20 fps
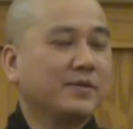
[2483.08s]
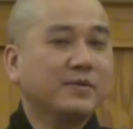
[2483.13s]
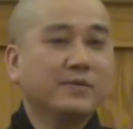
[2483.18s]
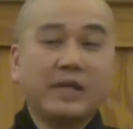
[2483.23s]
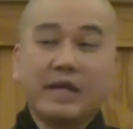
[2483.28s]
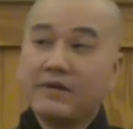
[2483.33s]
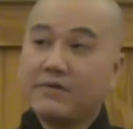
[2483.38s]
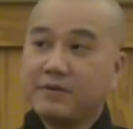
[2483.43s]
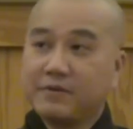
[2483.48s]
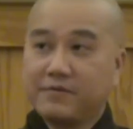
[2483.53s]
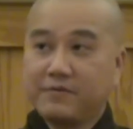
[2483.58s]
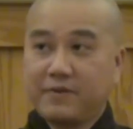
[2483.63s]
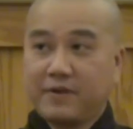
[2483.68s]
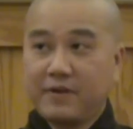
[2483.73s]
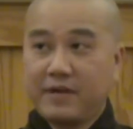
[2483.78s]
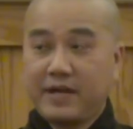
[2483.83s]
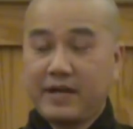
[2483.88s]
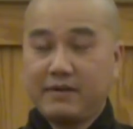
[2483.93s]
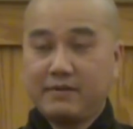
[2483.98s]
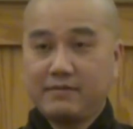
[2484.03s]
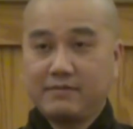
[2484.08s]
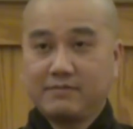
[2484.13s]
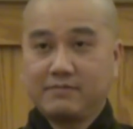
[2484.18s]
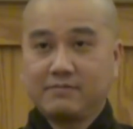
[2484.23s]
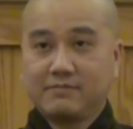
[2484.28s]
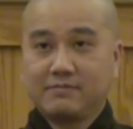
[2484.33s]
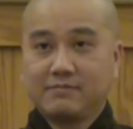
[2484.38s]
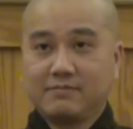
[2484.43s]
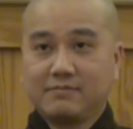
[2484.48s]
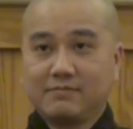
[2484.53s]
You never fall down.
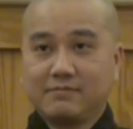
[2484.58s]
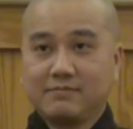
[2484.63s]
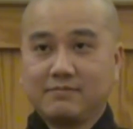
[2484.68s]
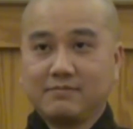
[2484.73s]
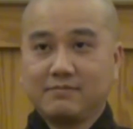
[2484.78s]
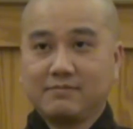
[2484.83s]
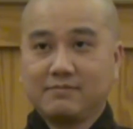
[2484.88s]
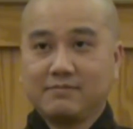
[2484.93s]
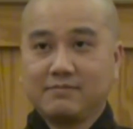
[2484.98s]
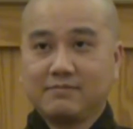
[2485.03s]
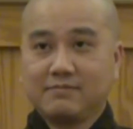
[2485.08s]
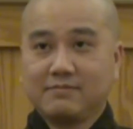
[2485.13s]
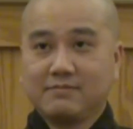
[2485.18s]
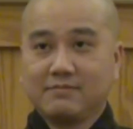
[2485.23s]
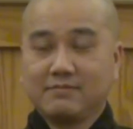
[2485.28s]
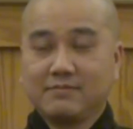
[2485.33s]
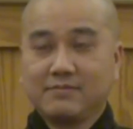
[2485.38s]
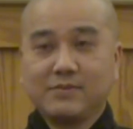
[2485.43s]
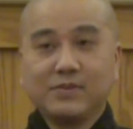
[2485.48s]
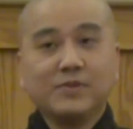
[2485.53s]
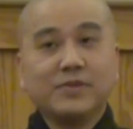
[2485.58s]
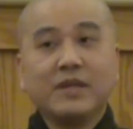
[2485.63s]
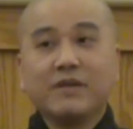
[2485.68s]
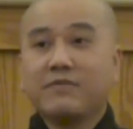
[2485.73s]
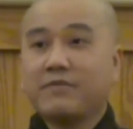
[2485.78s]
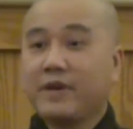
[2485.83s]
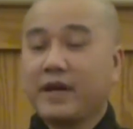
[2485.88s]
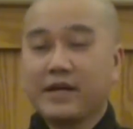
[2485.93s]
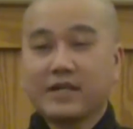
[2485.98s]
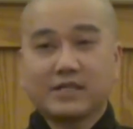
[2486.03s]
You
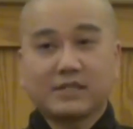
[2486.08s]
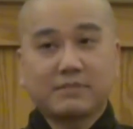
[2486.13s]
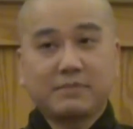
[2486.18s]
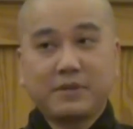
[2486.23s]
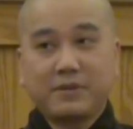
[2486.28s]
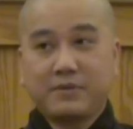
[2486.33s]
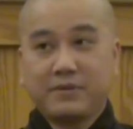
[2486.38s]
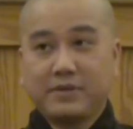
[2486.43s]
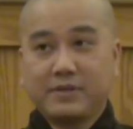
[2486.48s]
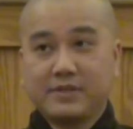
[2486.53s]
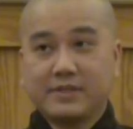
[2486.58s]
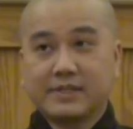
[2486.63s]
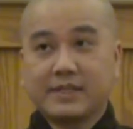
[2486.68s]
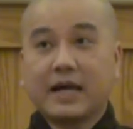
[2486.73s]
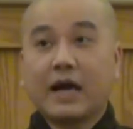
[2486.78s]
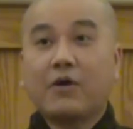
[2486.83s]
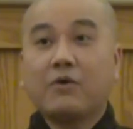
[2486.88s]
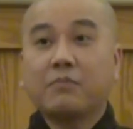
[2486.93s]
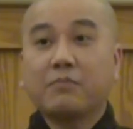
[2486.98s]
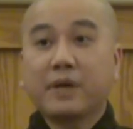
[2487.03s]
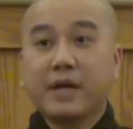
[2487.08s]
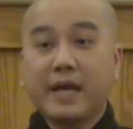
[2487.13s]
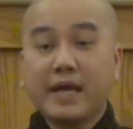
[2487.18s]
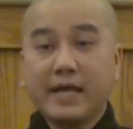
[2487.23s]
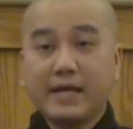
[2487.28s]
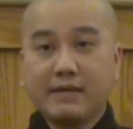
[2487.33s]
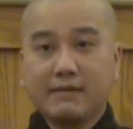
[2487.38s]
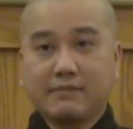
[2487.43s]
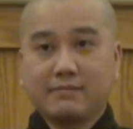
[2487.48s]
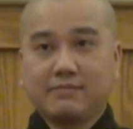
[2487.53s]
never experience how
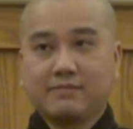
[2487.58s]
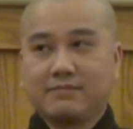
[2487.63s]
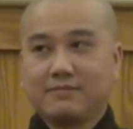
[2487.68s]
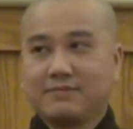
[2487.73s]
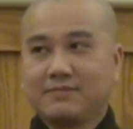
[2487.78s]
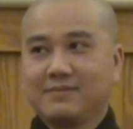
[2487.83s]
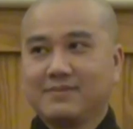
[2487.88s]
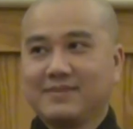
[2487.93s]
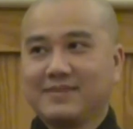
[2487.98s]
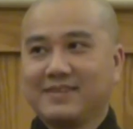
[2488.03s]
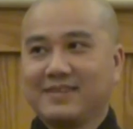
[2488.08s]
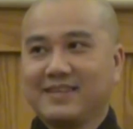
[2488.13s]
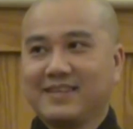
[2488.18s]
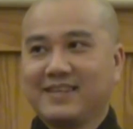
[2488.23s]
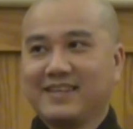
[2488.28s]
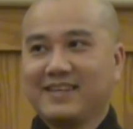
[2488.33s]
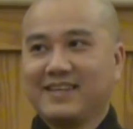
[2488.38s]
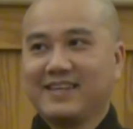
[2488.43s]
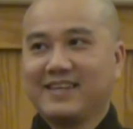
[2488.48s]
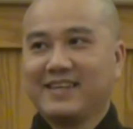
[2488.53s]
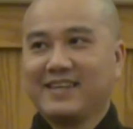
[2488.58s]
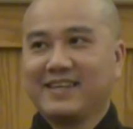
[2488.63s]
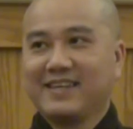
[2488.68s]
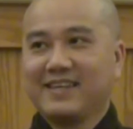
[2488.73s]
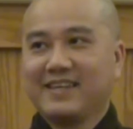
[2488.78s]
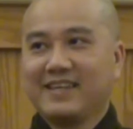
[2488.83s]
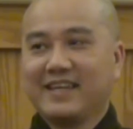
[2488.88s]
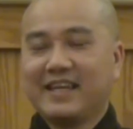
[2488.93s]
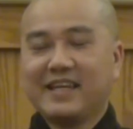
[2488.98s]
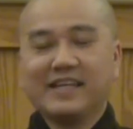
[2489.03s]
pain
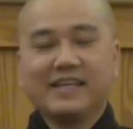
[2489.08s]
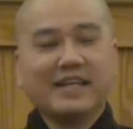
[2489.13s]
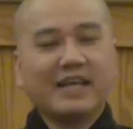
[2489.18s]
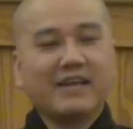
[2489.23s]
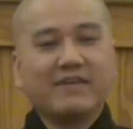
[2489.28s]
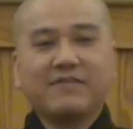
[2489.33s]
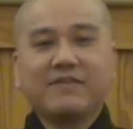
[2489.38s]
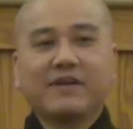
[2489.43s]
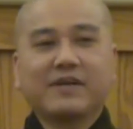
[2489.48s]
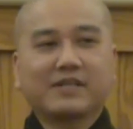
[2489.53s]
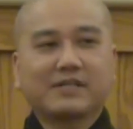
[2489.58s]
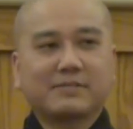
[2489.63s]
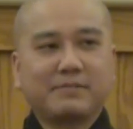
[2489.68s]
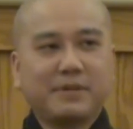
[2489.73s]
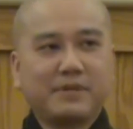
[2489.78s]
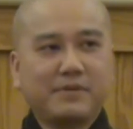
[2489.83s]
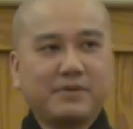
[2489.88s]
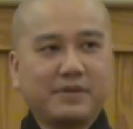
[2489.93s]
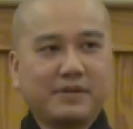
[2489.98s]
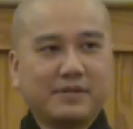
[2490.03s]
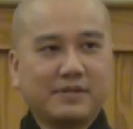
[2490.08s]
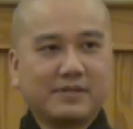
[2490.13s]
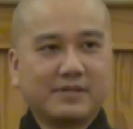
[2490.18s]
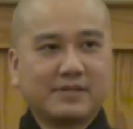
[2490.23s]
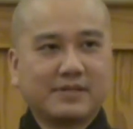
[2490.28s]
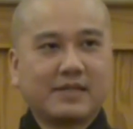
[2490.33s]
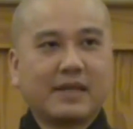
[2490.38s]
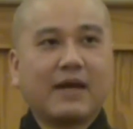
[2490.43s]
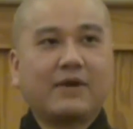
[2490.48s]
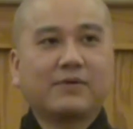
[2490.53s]
and never
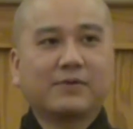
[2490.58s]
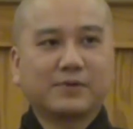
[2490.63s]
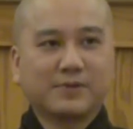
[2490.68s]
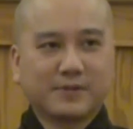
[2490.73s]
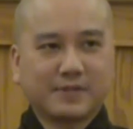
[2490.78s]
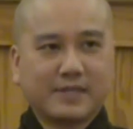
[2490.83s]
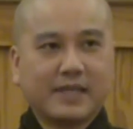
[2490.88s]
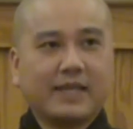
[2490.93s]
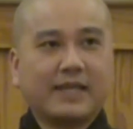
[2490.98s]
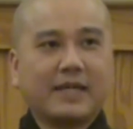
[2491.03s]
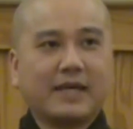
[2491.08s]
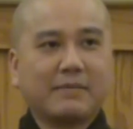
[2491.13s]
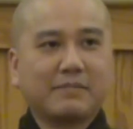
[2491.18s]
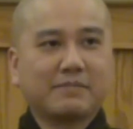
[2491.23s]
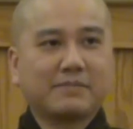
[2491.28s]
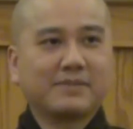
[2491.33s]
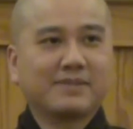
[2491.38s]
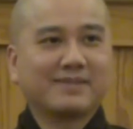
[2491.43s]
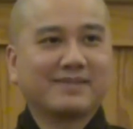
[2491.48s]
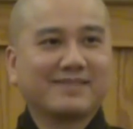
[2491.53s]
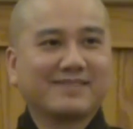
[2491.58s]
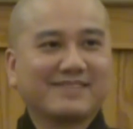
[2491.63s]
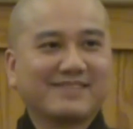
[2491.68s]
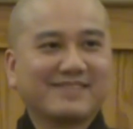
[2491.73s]
experience how to stand up.